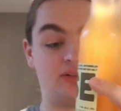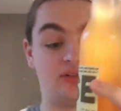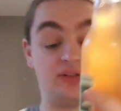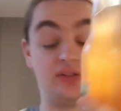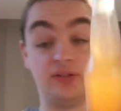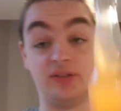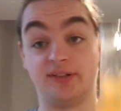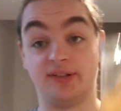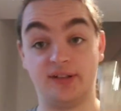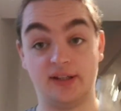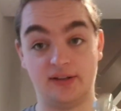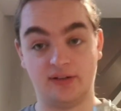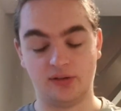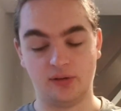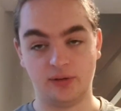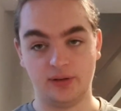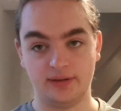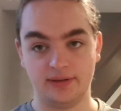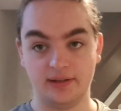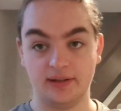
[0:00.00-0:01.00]
There's some sea
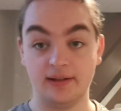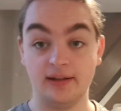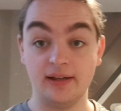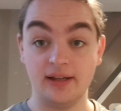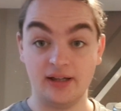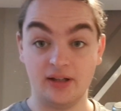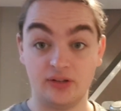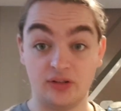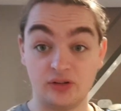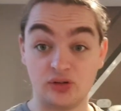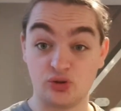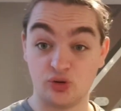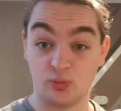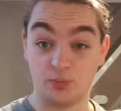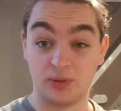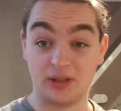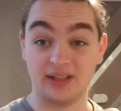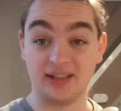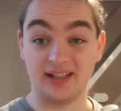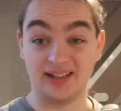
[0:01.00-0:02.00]
salt in there, so it
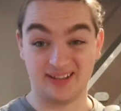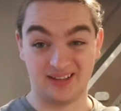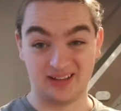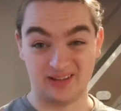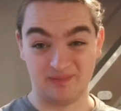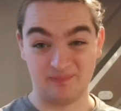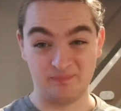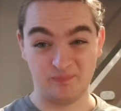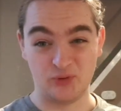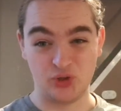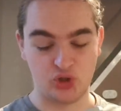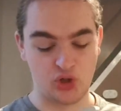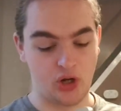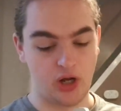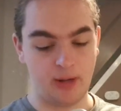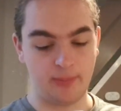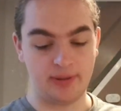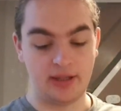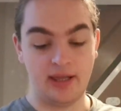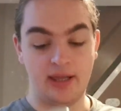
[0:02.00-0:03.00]
should be nice and
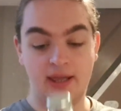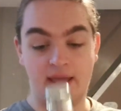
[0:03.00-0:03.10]
sharp.